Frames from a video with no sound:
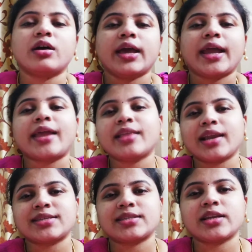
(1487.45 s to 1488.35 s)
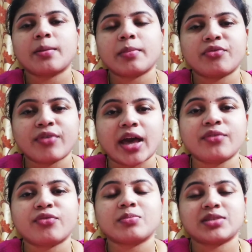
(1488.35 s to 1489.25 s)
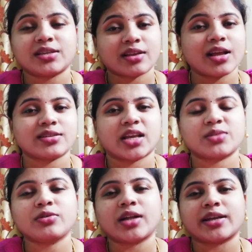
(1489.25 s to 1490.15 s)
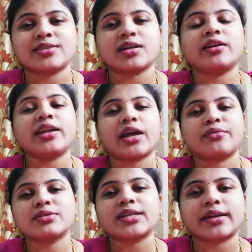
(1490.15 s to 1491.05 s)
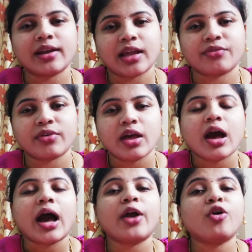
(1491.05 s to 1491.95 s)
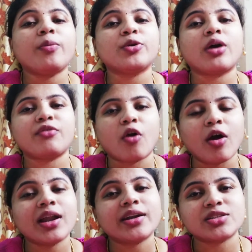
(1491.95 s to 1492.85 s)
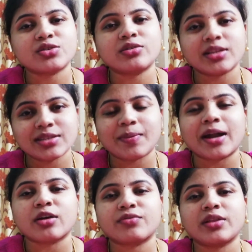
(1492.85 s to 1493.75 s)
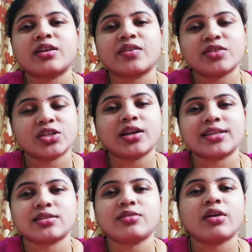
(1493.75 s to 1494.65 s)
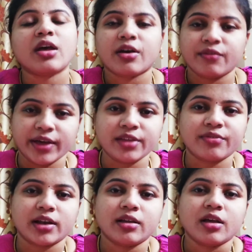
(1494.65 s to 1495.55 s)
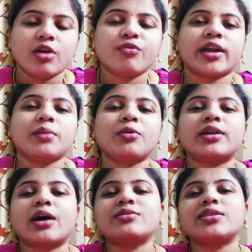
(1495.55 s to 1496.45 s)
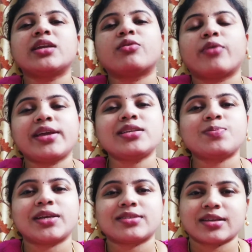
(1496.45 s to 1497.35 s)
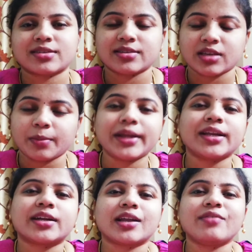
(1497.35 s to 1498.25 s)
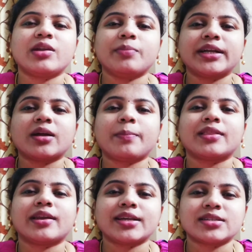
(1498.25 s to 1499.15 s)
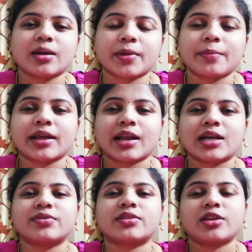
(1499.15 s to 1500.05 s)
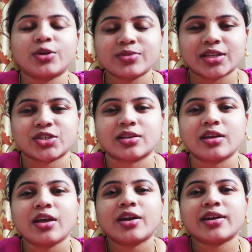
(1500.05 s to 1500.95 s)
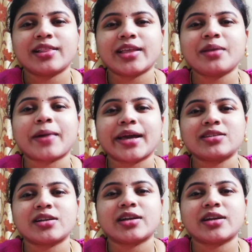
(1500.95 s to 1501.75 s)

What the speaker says: in the lesson number 5 from 6th class textbook, that is early life to settled life. I hope you have all understood this part of the revision lesson very well. For any more doubts and queries, please ask us immediately. We'll meet up in the next upcoming class with a new session. Till then, bye children.